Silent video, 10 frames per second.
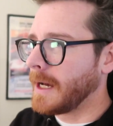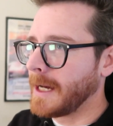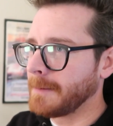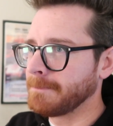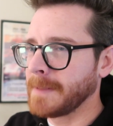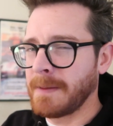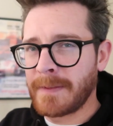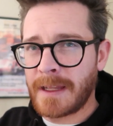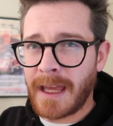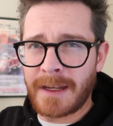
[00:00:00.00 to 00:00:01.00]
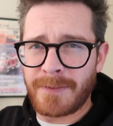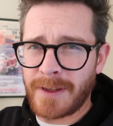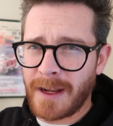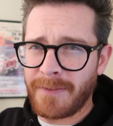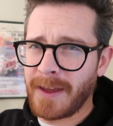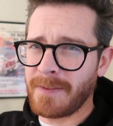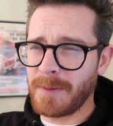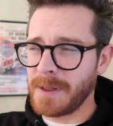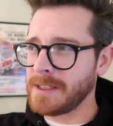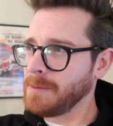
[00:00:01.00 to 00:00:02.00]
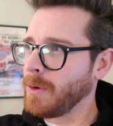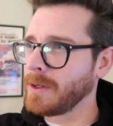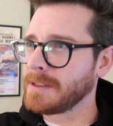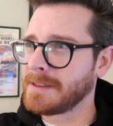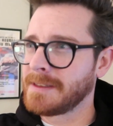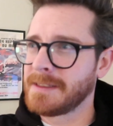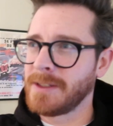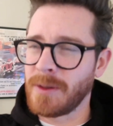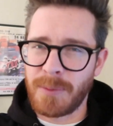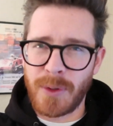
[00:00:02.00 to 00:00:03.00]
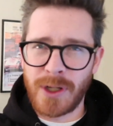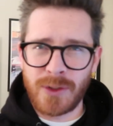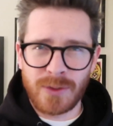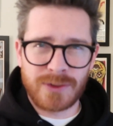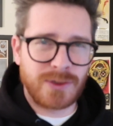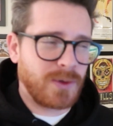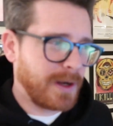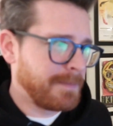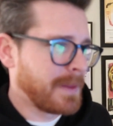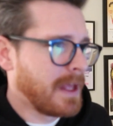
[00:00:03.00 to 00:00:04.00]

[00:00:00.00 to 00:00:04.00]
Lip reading: Even again, if you're not a fan of the Beastie Boys, still a pretty cool story.